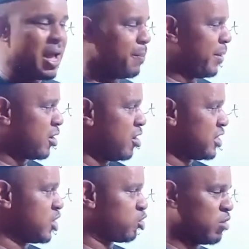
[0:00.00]
And because
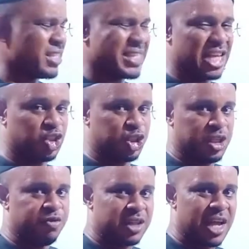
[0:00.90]
the stress has
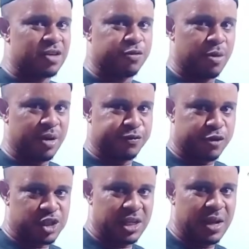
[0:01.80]
shifted from the
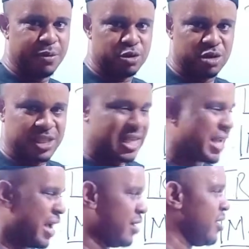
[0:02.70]
first syllable to the
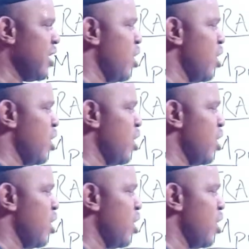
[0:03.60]
second,